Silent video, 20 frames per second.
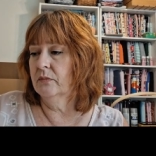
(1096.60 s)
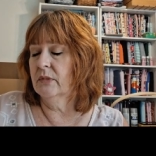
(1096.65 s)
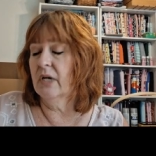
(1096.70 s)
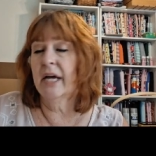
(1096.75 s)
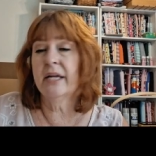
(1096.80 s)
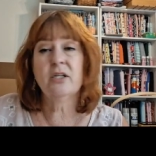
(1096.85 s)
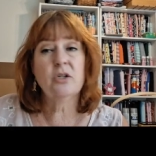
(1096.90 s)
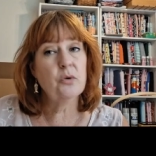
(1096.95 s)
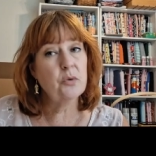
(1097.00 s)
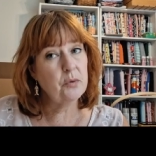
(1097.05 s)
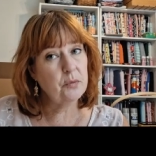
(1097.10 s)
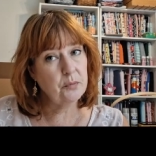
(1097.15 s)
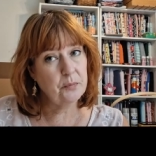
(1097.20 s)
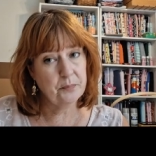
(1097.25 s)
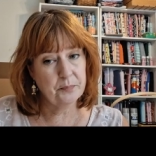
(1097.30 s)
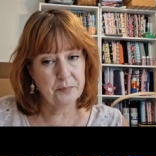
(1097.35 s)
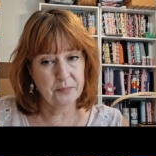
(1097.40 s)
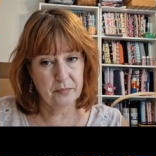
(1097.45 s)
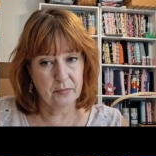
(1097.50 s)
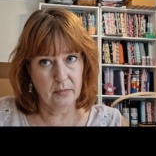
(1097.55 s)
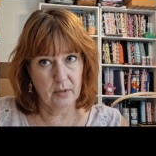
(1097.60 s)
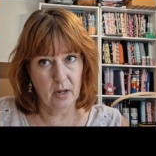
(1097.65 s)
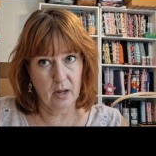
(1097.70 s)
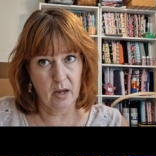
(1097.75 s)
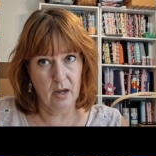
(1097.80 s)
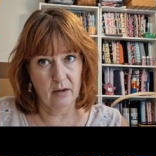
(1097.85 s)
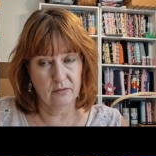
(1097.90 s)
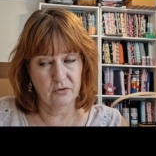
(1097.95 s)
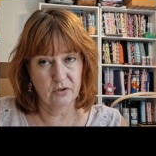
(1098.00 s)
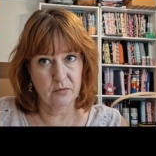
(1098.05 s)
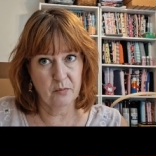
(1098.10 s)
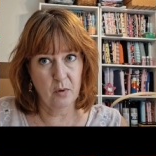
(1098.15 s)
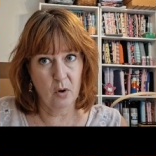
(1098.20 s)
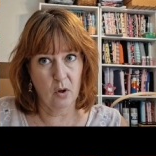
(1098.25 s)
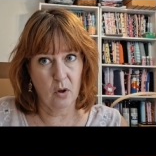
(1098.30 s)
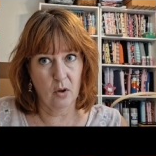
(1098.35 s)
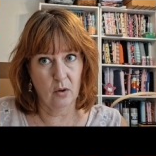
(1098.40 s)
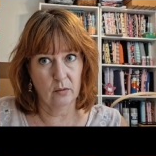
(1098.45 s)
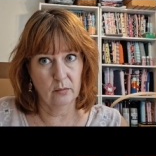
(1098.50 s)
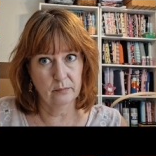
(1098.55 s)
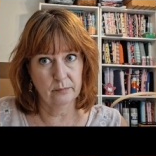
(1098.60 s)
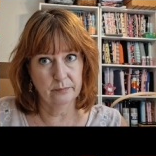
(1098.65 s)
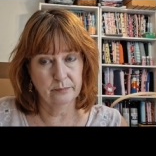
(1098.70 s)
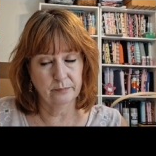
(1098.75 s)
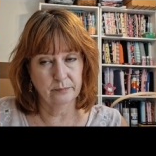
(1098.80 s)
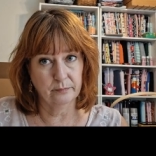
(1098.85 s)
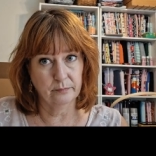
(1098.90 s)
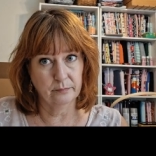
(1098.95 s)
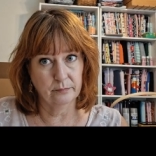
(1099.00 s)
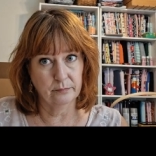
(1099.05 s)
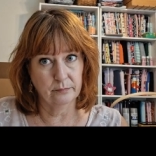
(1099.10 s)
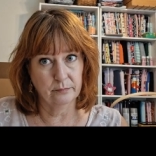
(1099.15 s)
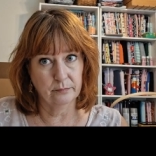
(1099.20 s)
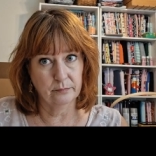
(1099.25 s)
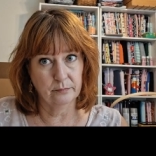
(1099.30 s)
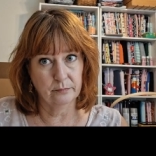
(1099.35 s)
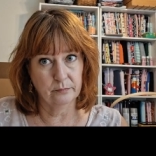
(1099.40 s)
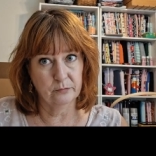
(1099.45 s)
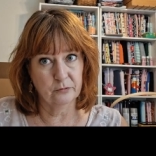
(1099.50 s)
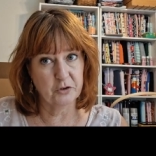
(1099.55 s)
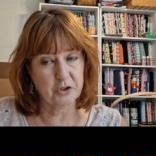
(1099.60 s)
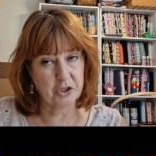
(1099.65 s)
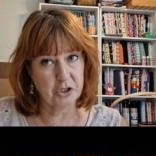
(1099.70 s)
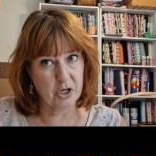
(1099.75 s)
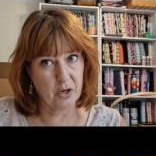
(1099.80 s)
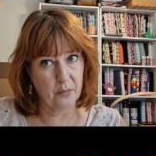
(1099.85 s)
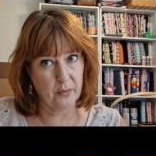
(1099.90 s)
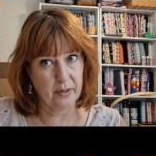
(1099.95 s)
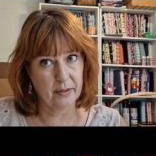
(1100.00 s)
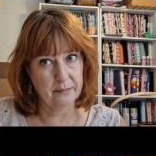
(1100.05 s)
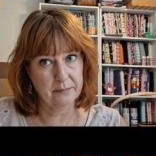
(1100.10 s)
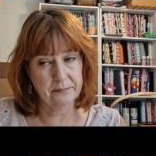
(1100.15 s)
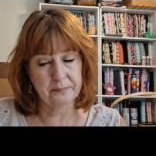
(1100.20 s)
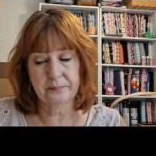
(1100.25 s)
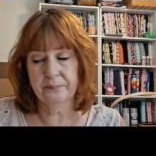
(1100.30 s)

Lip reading: I do have some haul for sewing.